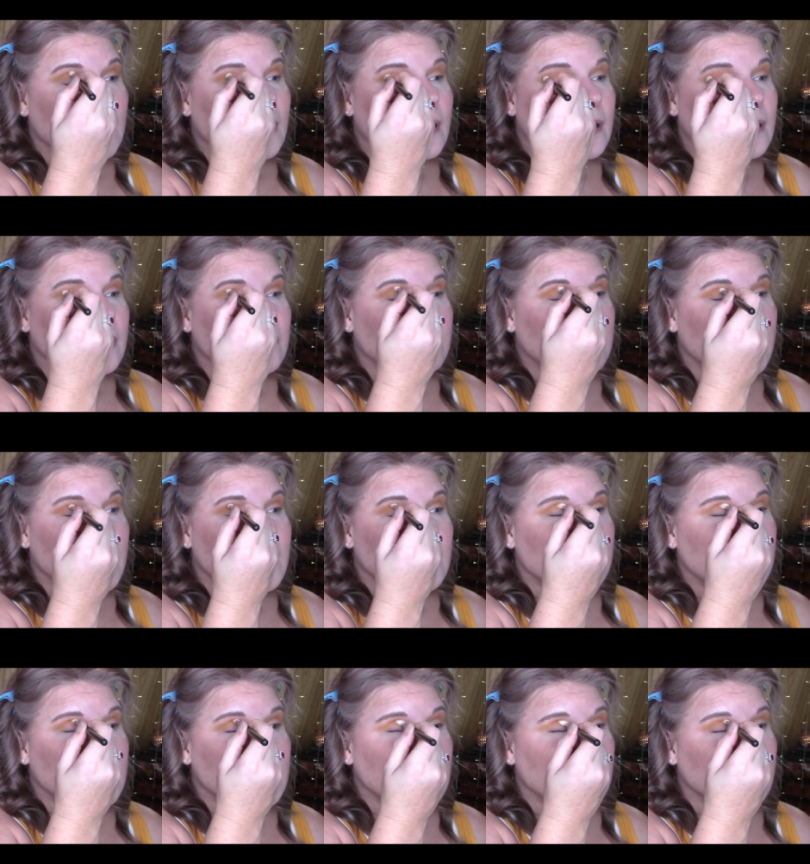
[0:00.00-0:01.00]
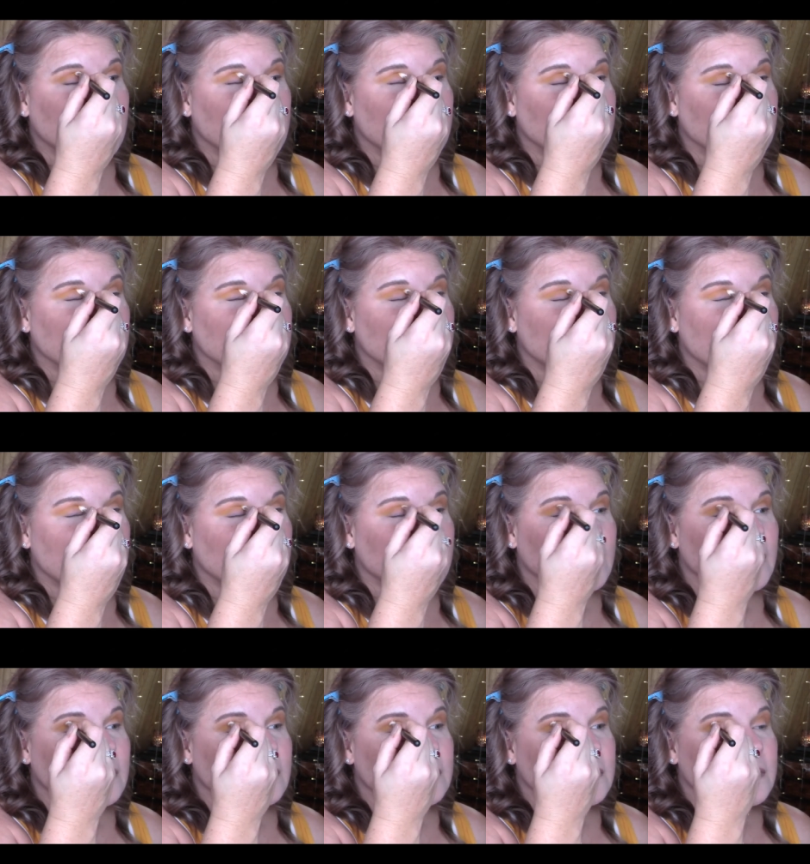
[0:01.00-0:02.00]
And it may be one of those
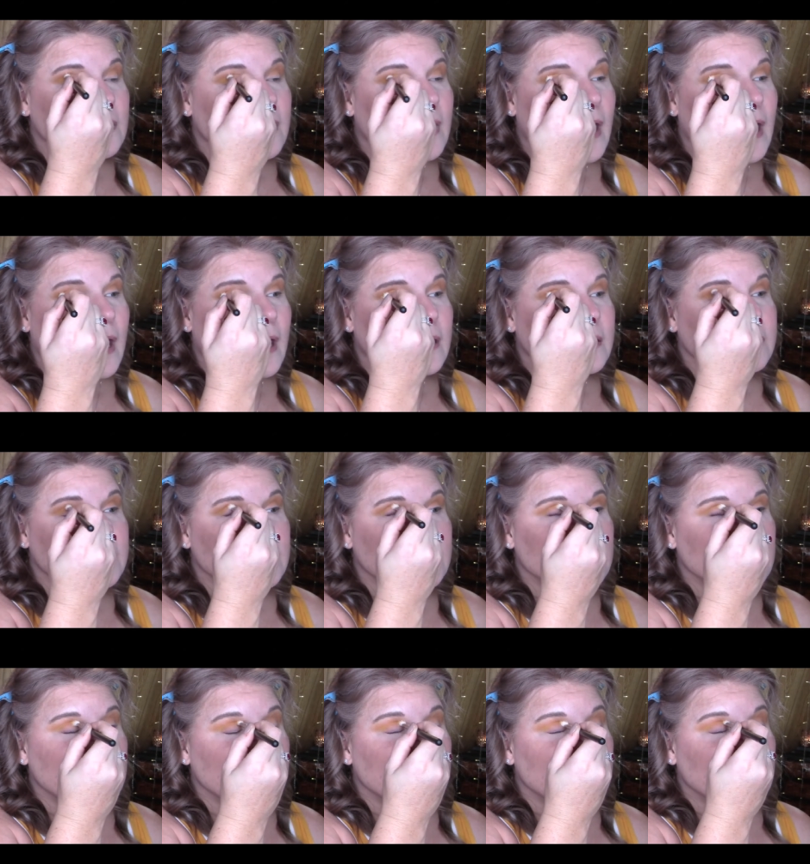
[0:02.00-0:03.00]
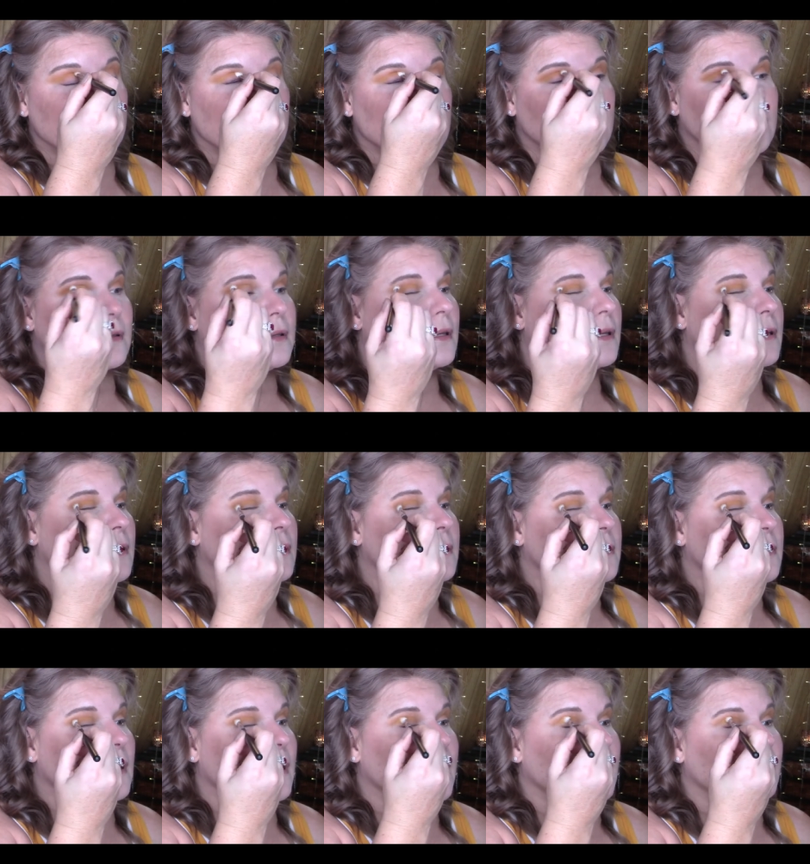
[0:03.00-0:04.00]
pigments that
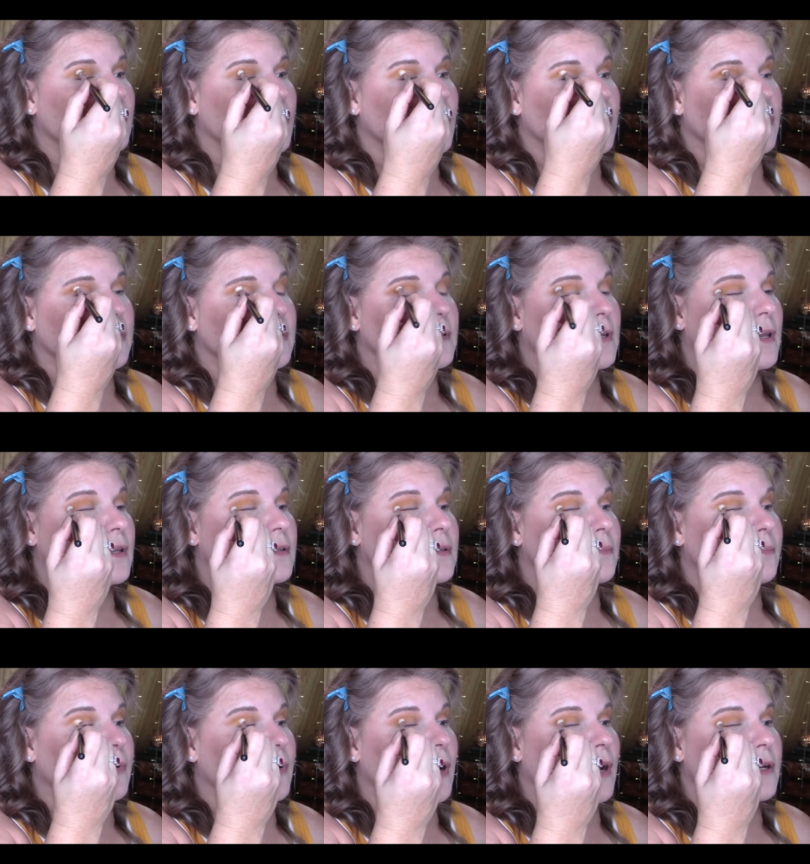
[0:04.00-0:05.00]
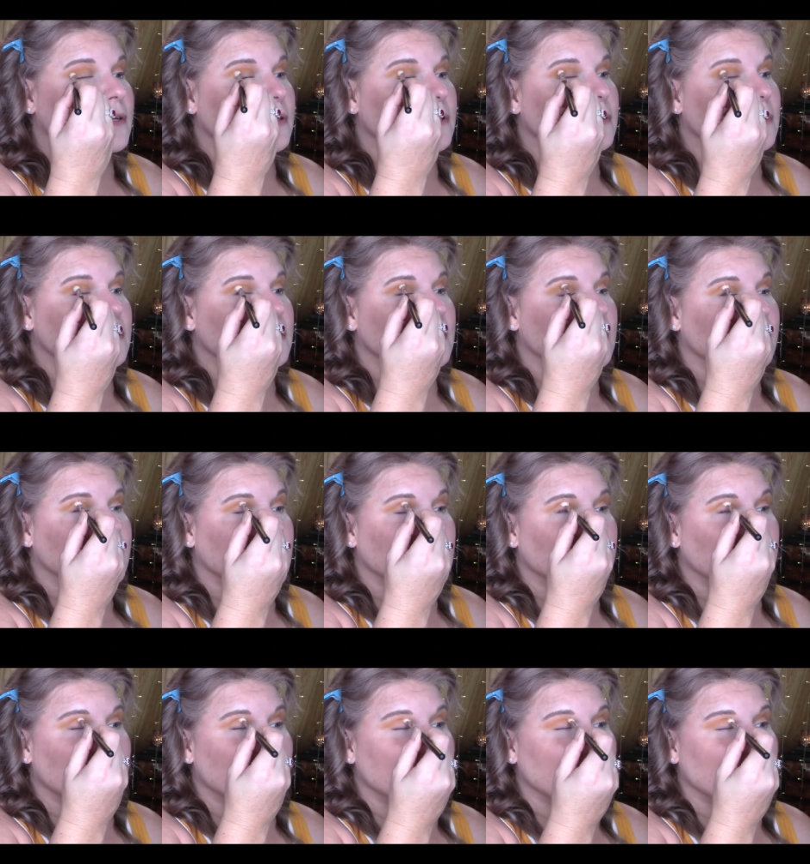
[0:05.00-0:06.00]
needs a more dense brush,
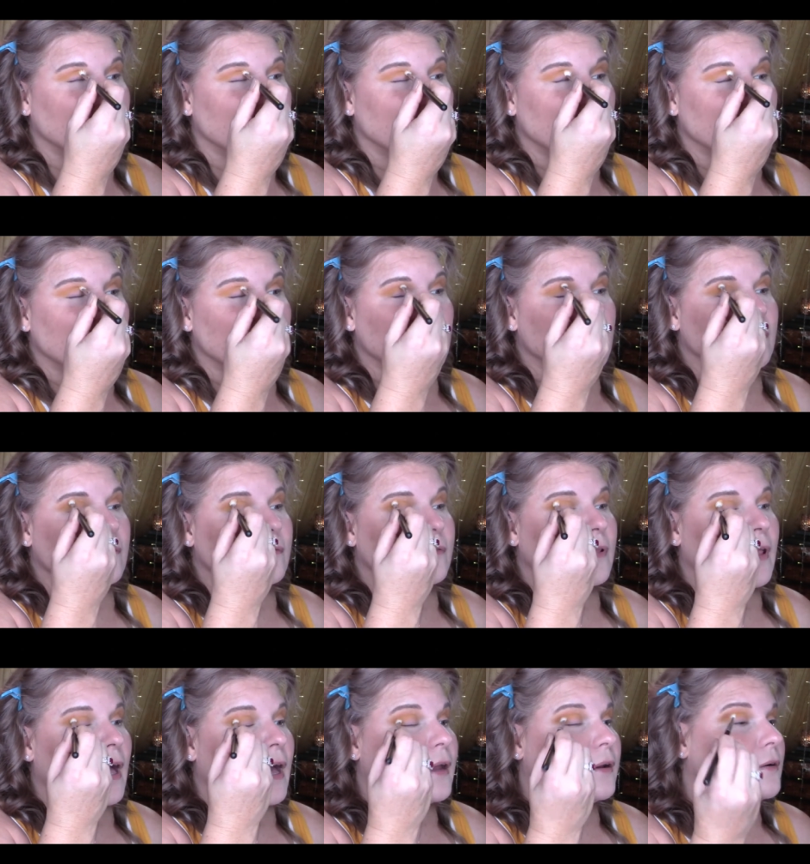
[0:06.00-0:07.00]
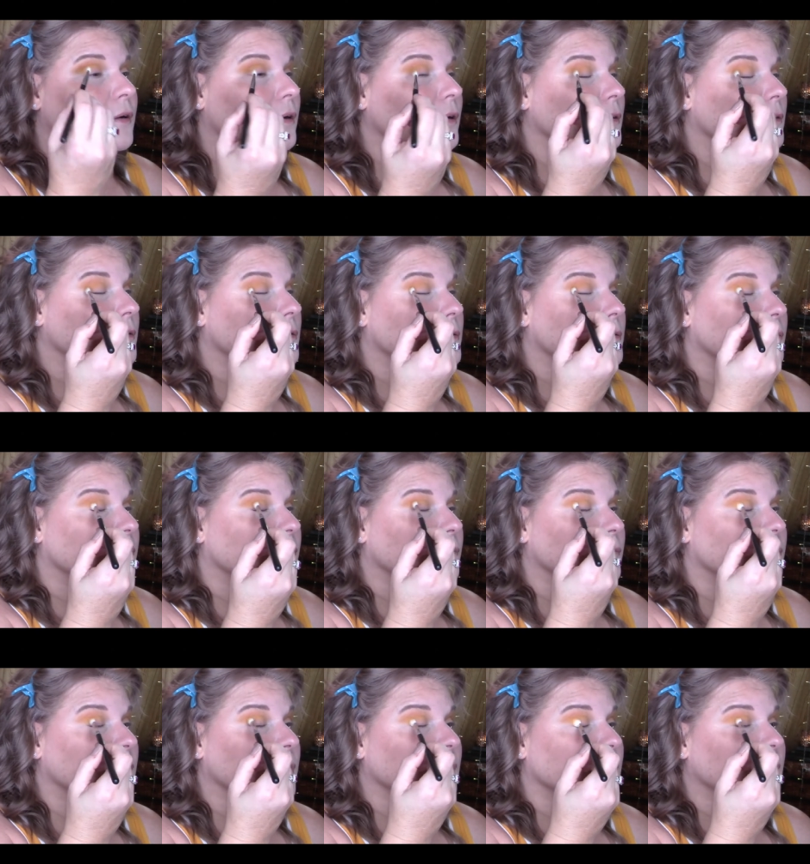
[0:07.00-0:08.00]
something maybe flatter to
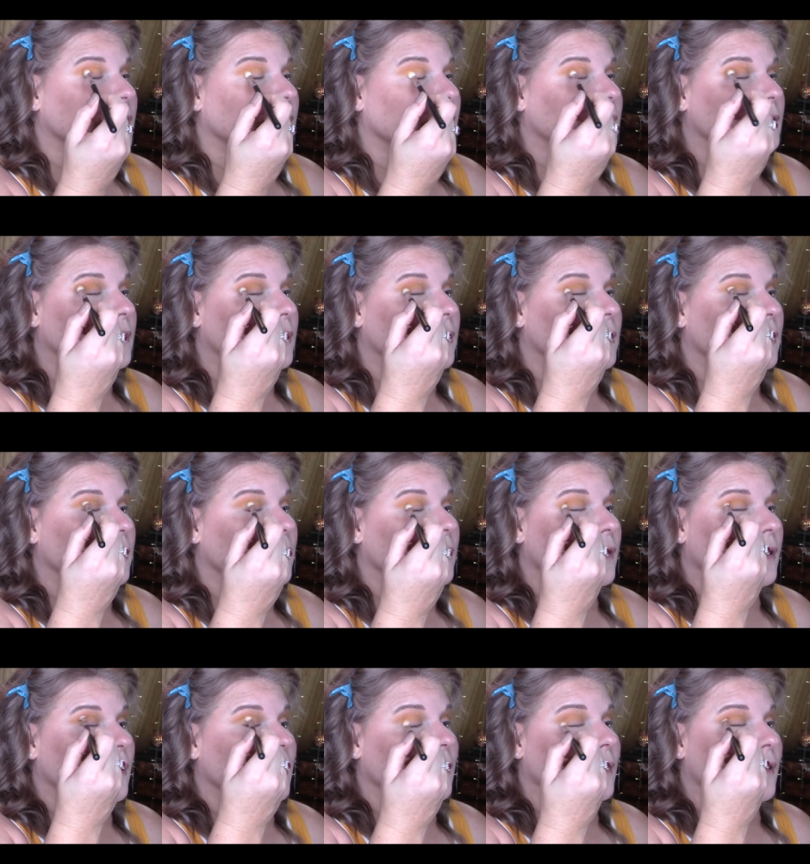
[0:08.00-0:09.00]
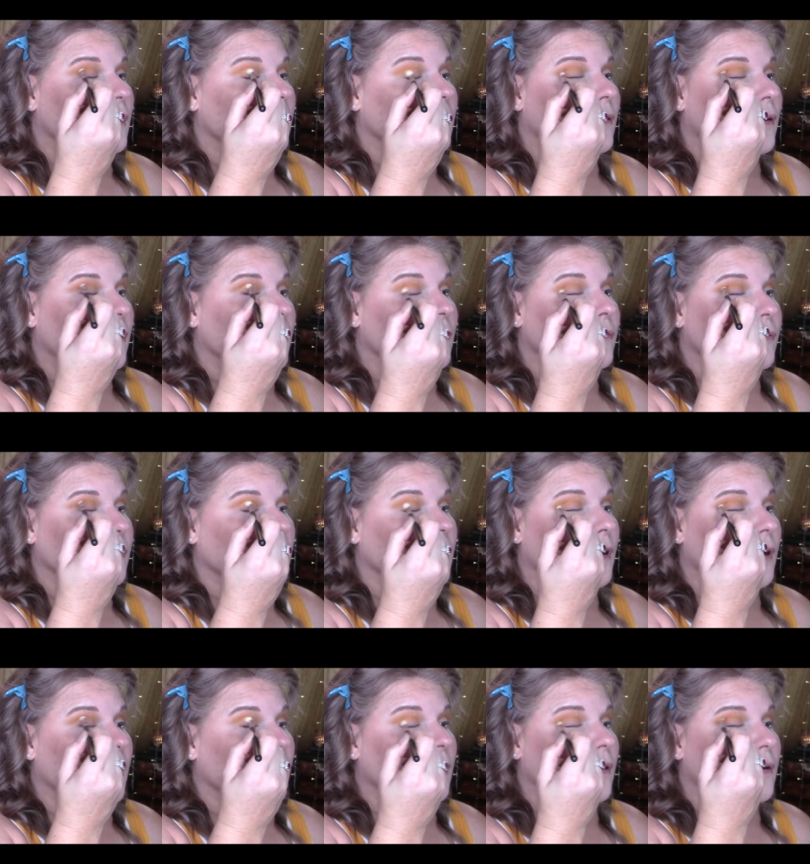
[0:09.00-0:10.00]
really get the
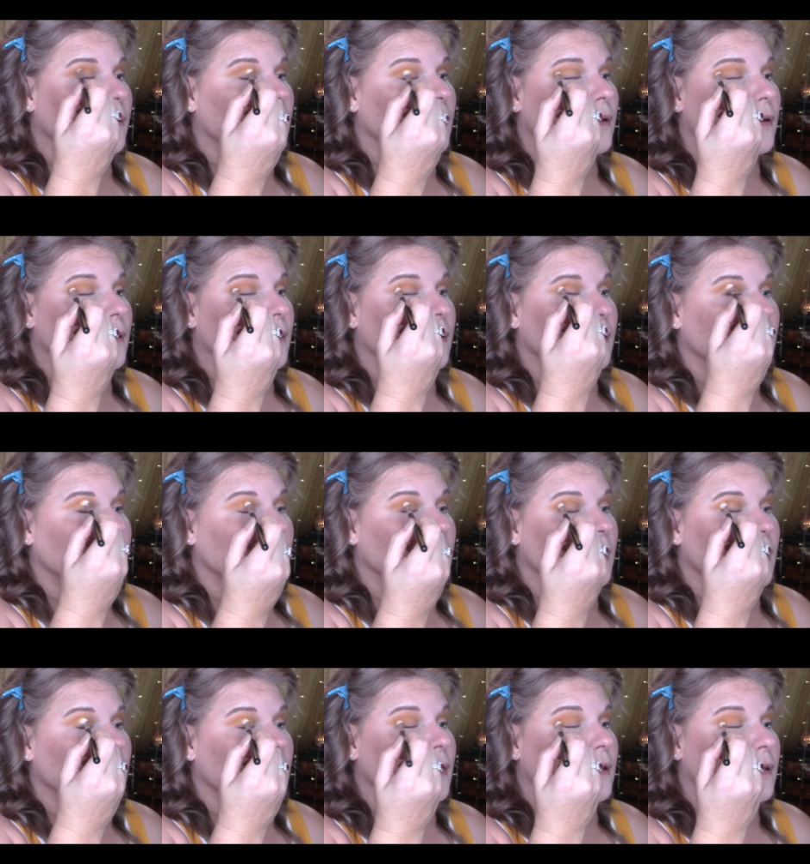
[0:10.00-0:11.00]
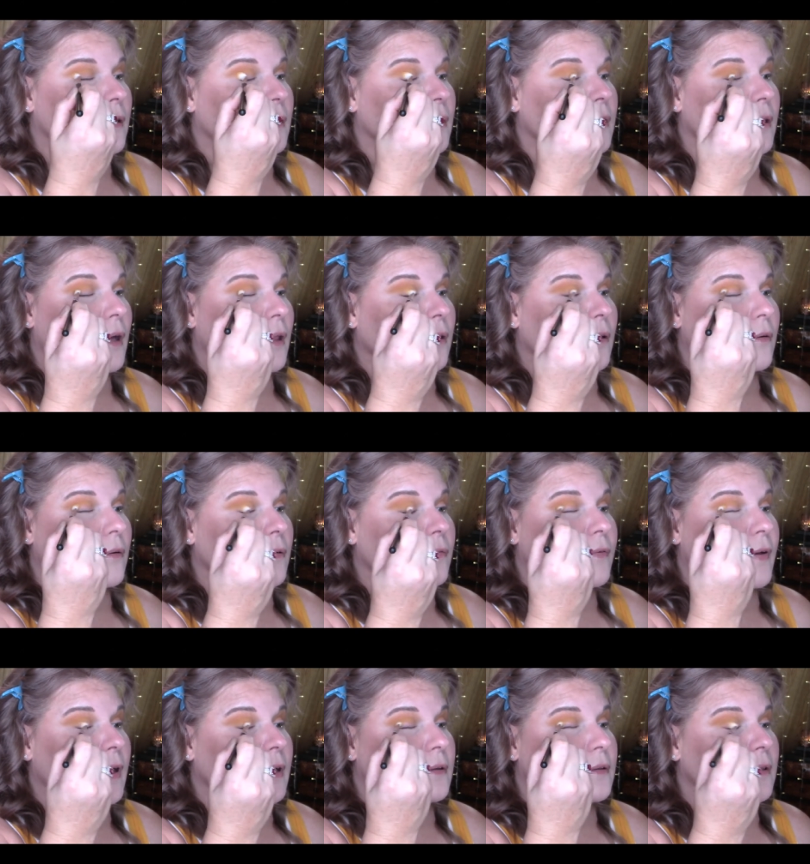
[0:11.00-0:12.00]
overall yellow
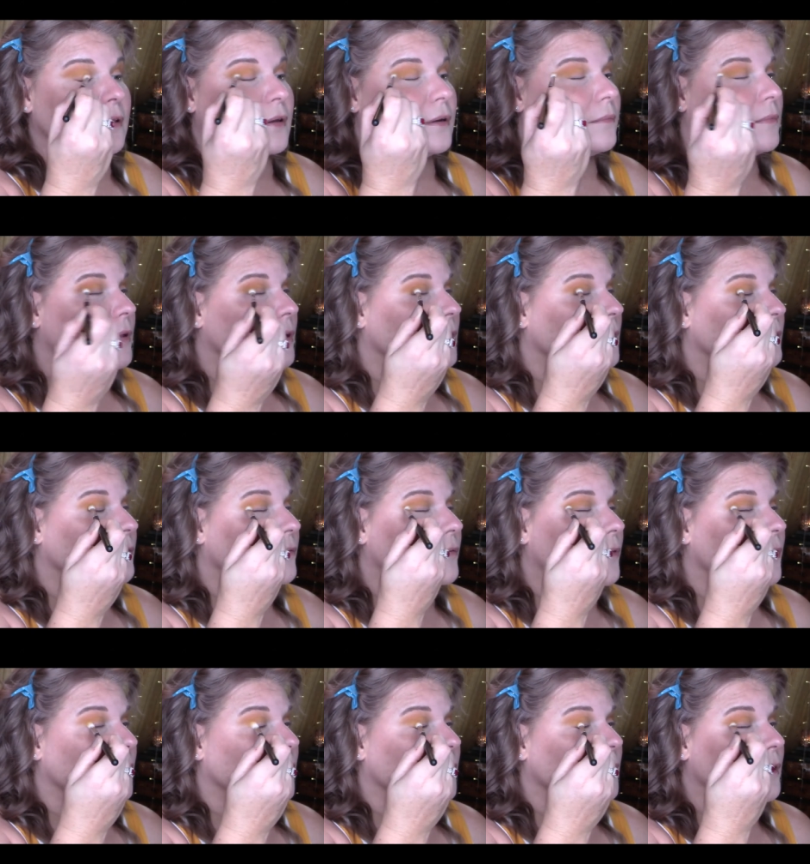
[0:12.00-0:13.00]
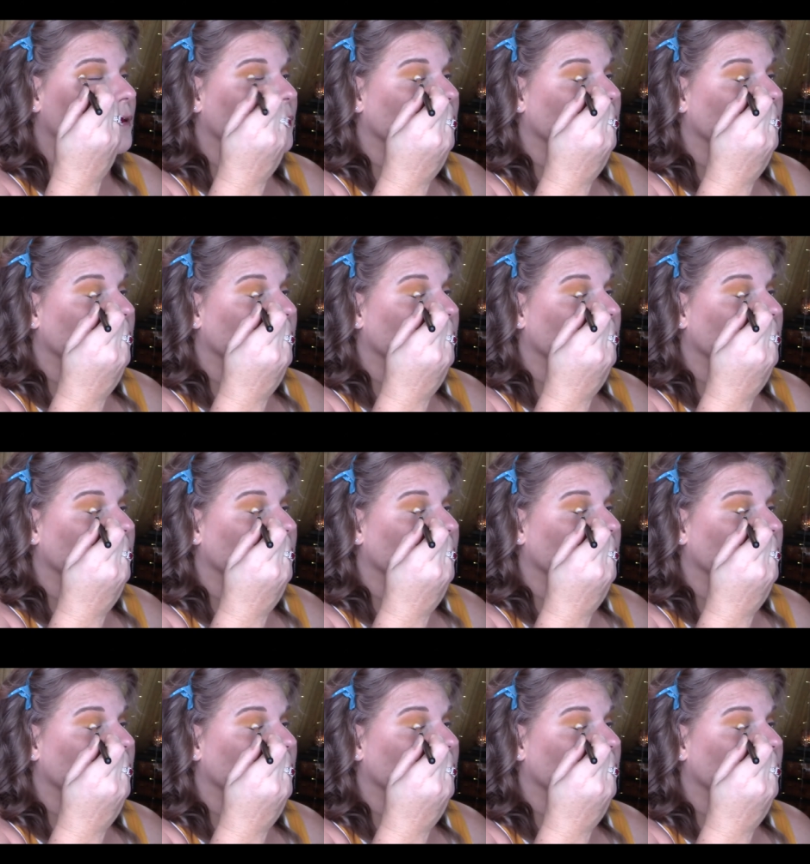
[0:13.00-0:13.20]
effect that I'm looking for.